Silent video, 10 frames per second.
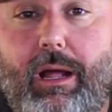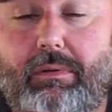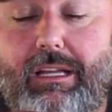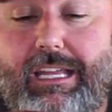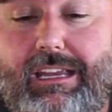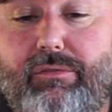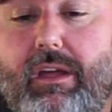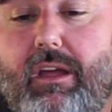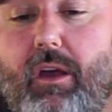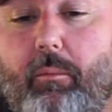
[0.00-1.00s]
I believe,
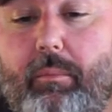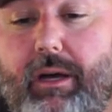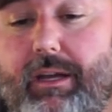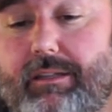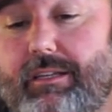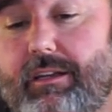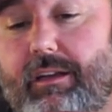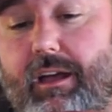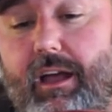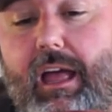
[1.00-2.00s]
but
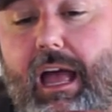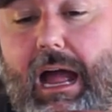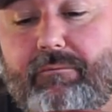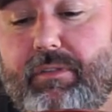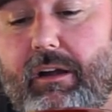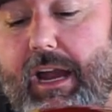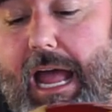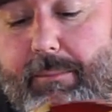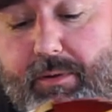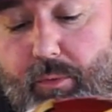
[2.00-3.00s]
I'm very
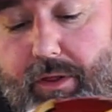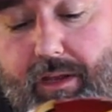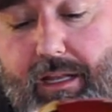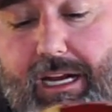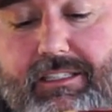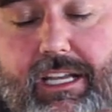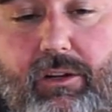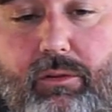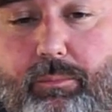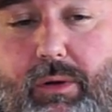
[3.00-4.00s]
happy with it. Like I said,
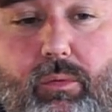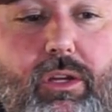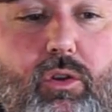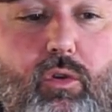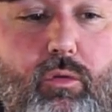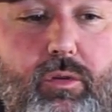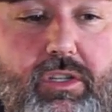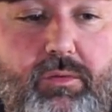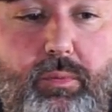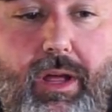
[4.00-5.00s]
it'll be really cool to
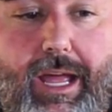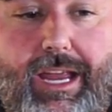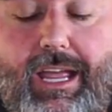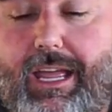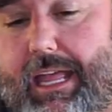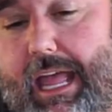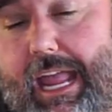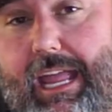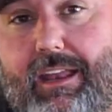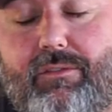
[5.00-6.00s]
display.
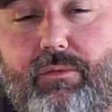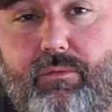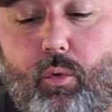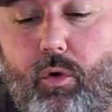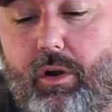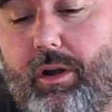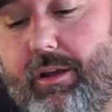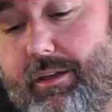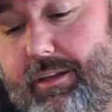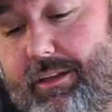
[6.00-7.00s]
And for
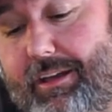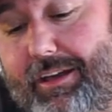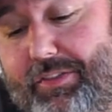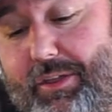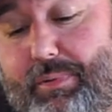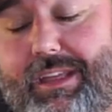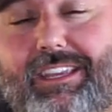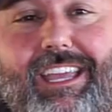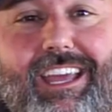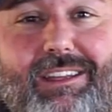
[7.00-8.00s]
the
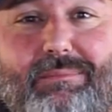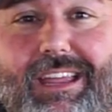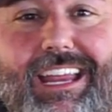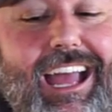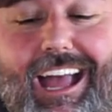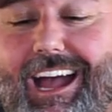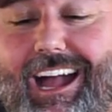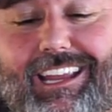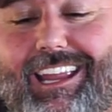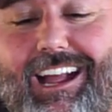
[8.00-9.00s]
big kid in me,
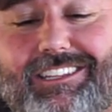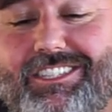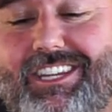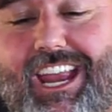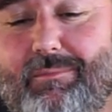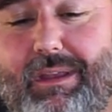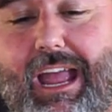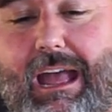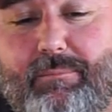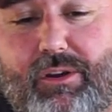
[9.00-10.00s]
I, I just can't be
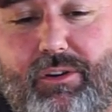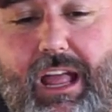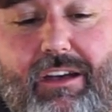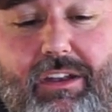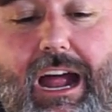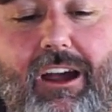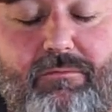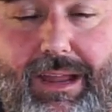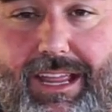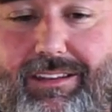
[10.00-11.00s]
happier to have an
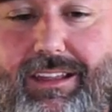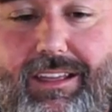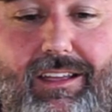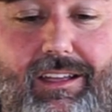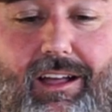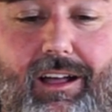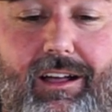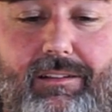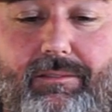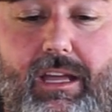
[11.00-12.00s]
Iron Man
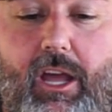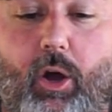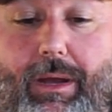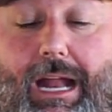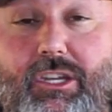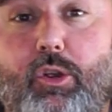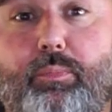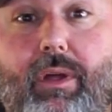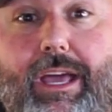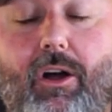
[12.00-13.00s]
uh, helmet. I do
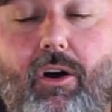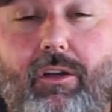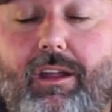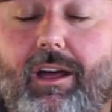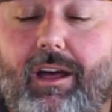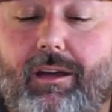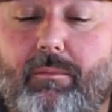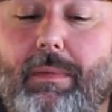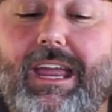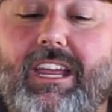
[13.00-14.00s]
plan on uh,
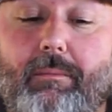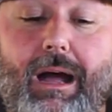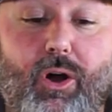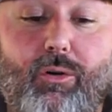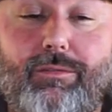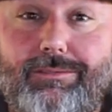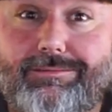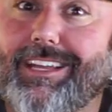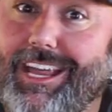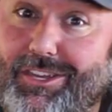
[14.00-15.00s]
making my own,
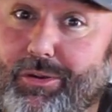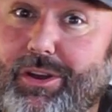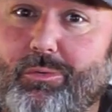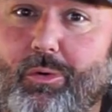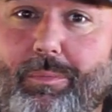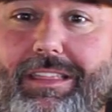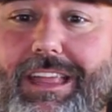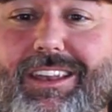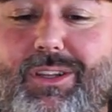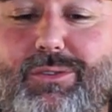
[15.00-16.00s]
and you'll hear more about
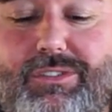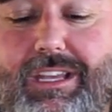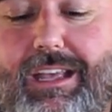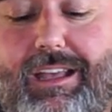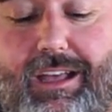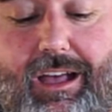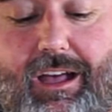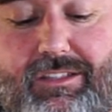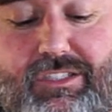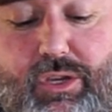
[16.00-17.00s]
that news
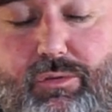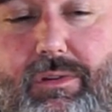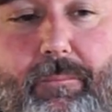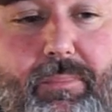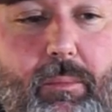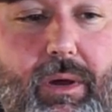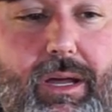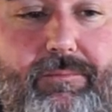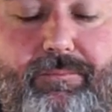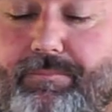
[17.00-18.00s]
uh, soon.
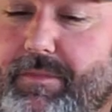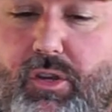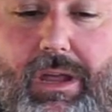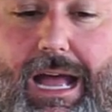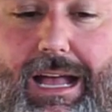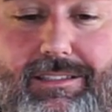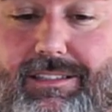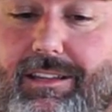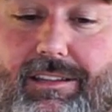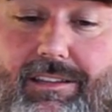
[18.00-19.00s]
But you
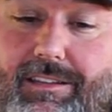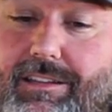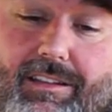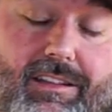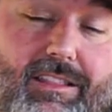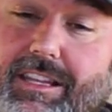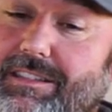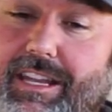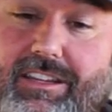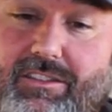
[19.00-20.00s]
guys,
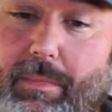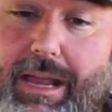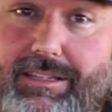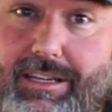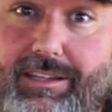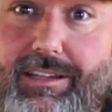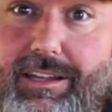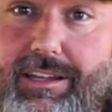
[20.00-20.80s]
this thing's amazing.